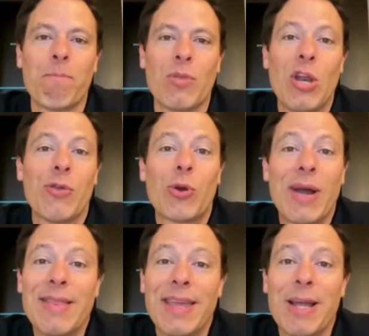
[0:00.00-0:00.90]
You know, the
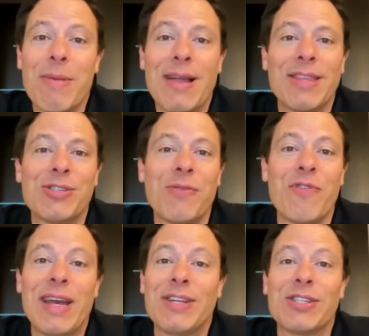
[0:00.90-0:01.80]
great thing about this
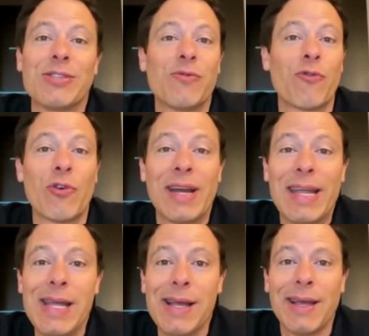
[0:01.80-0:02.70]
event is it's
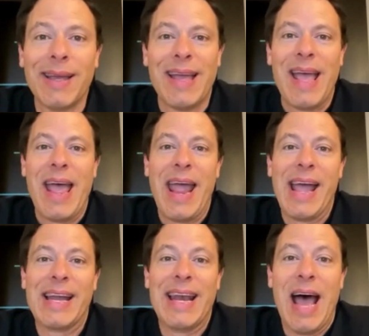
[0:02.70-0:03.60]
free,
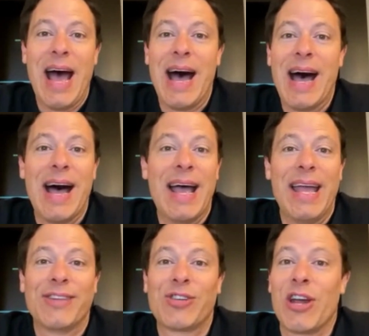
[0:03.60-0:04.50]
and
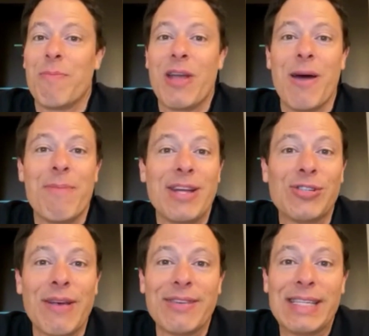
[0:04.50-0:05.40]
it's going to be on May
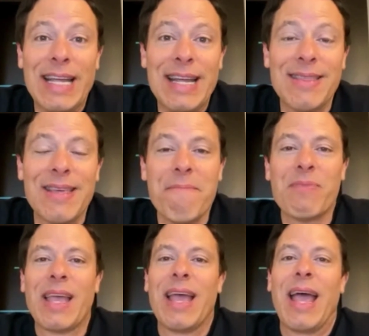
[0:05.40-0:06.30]
17th,
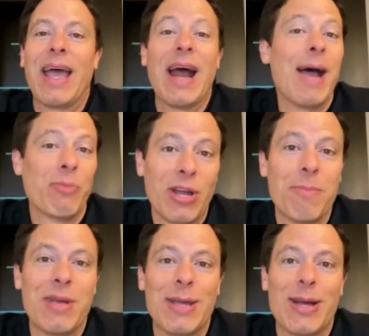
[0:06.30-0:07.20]
and I'm going
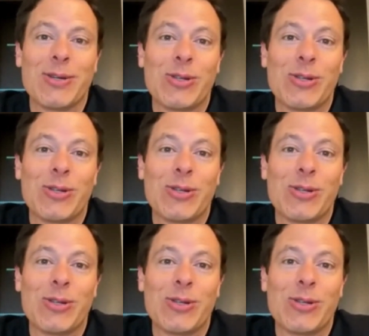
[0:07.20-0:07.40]
to be there.